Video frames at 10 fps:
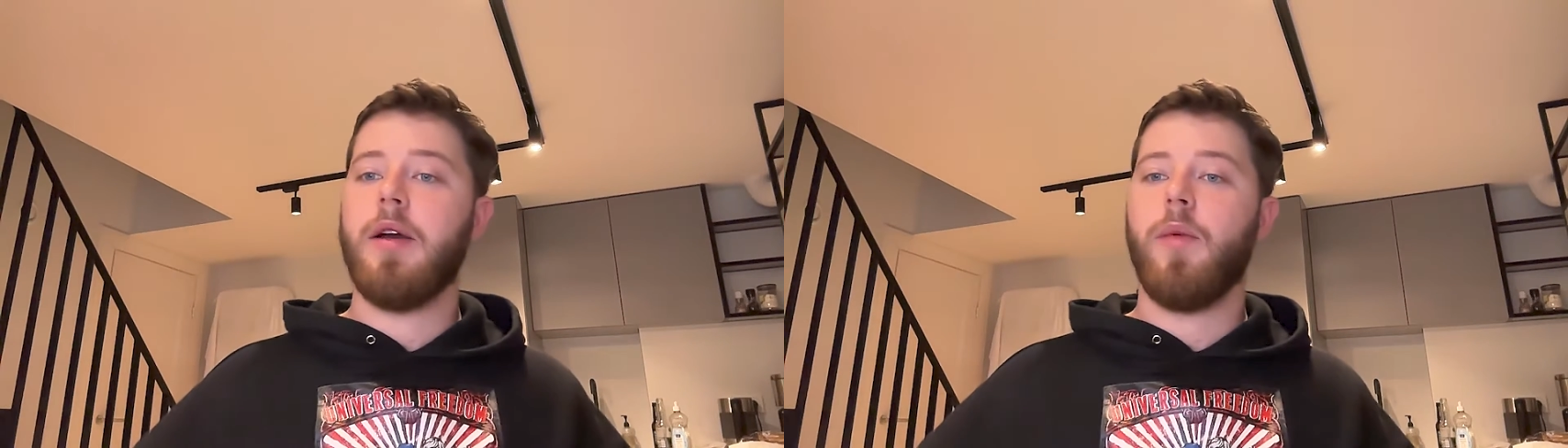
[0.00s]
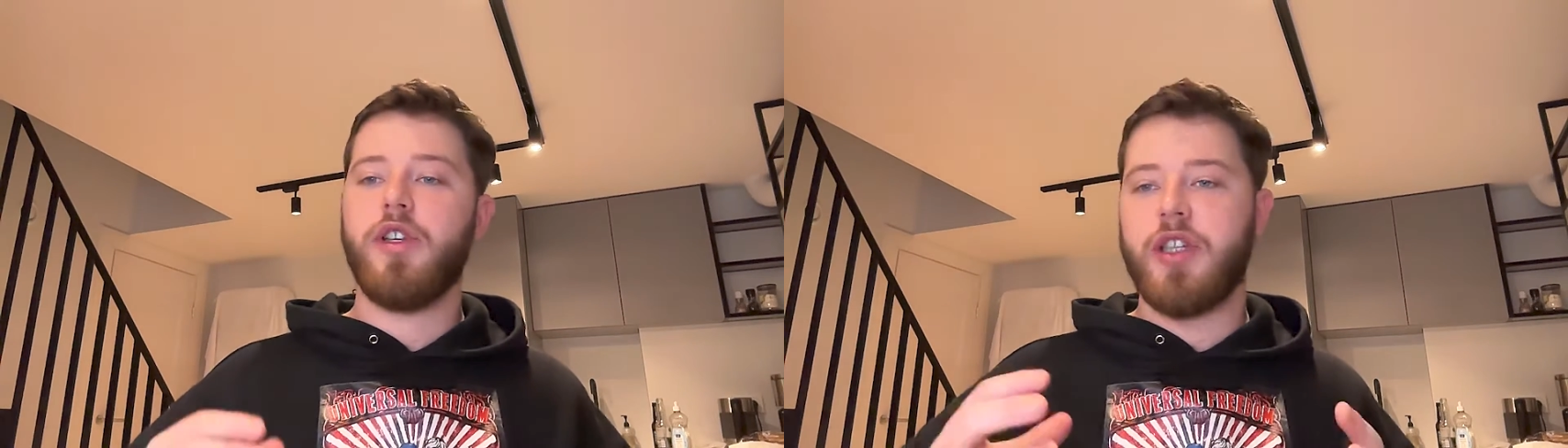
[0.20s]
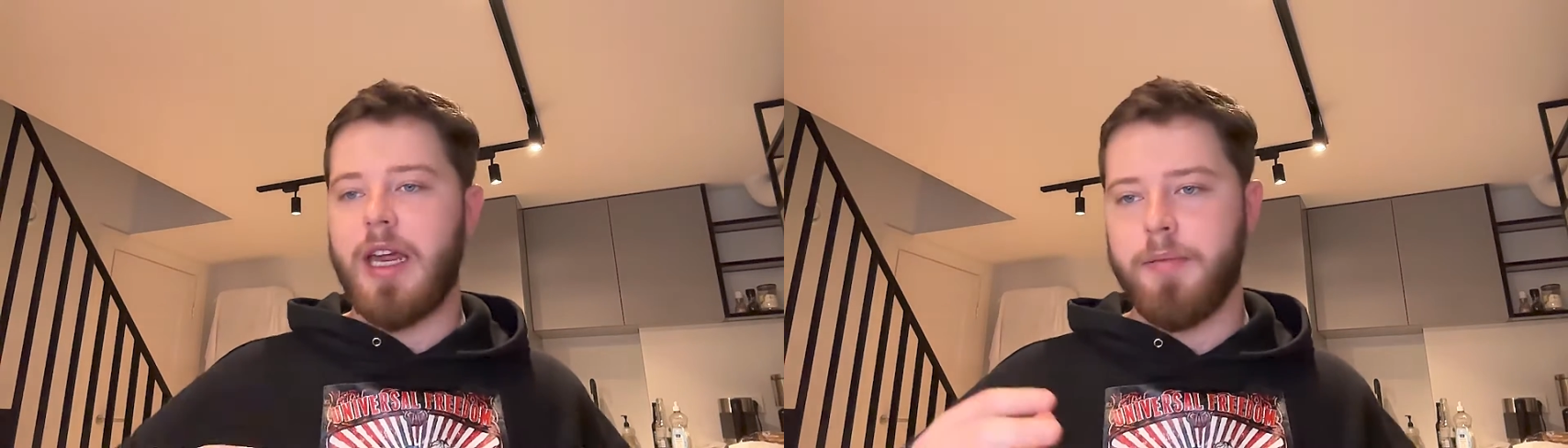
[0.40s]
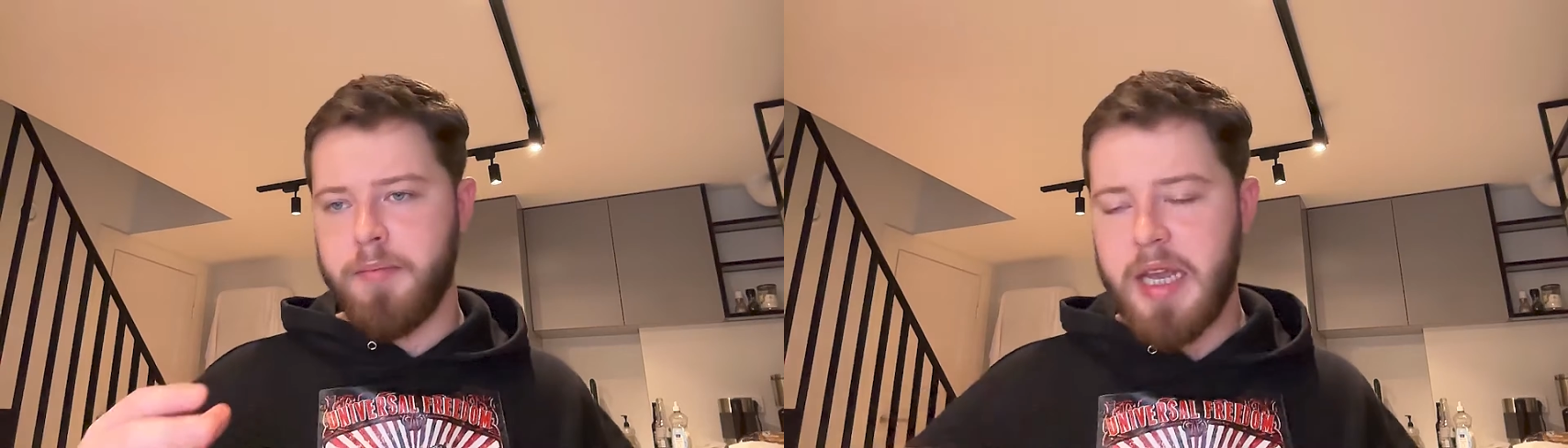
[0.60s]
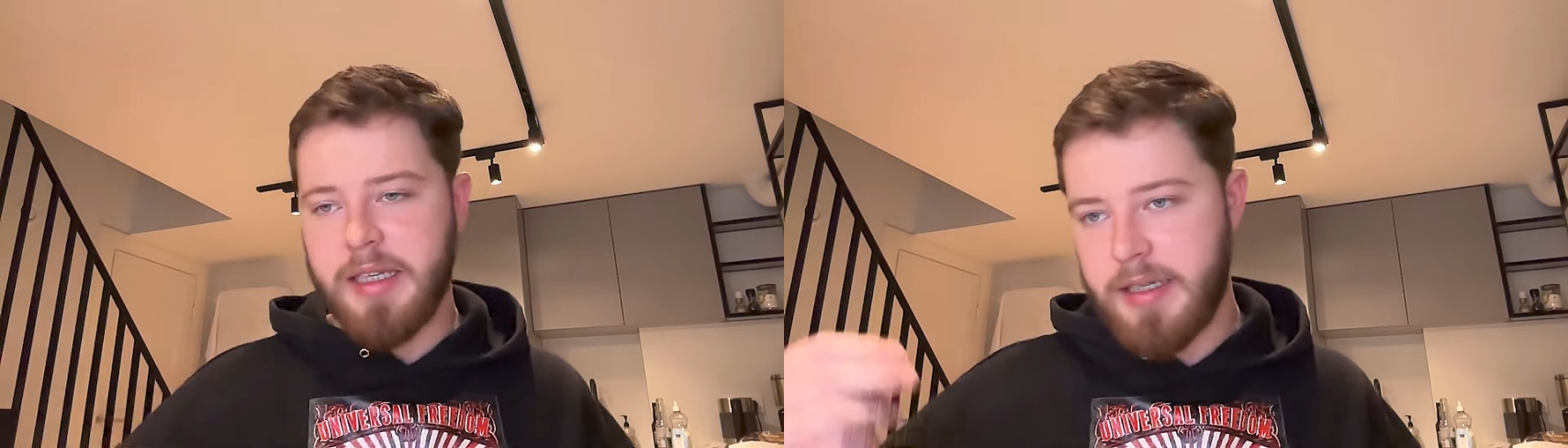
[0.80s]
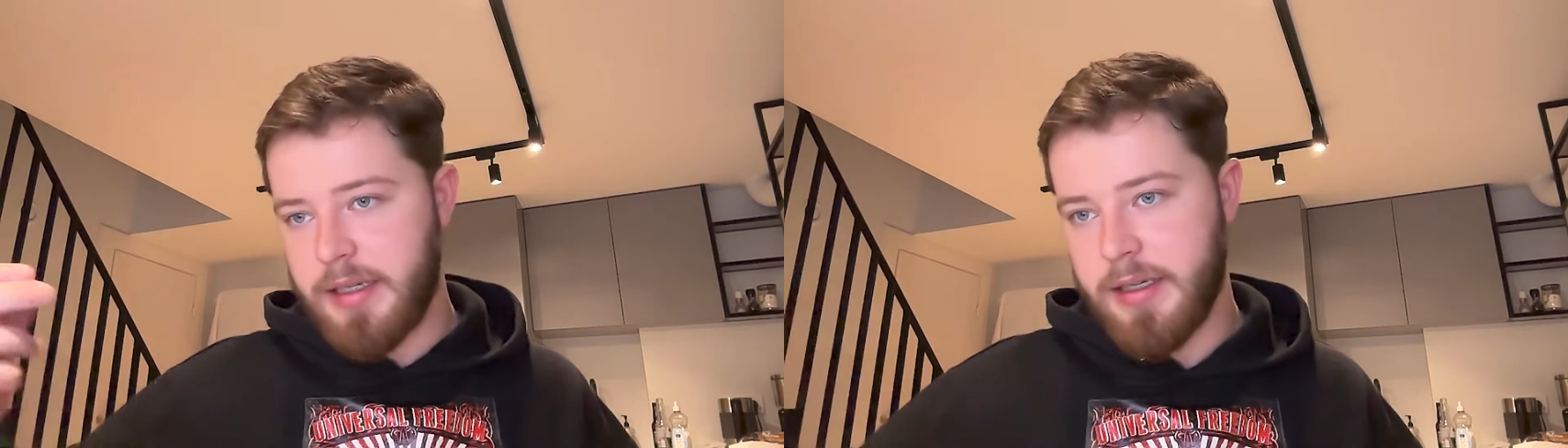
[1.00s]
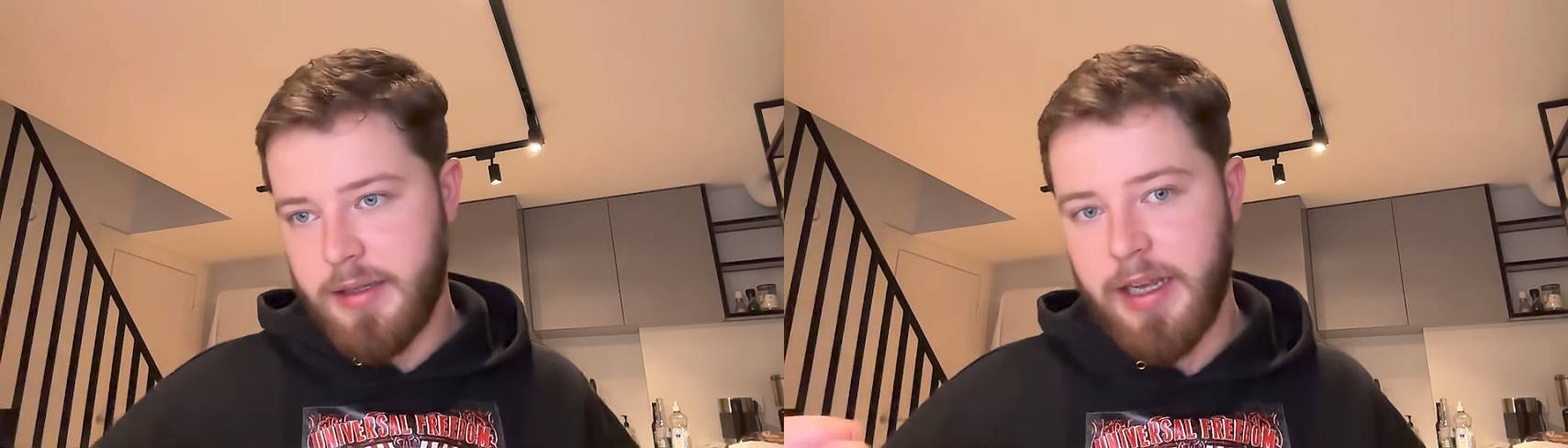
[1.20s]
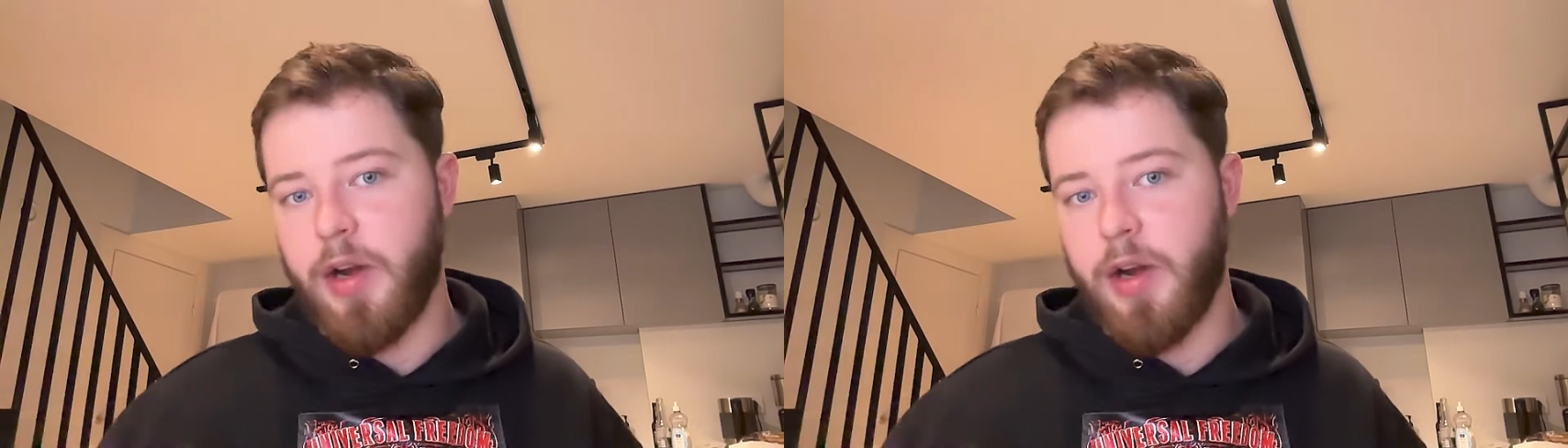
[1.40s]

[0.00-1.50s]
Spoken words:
which then mints the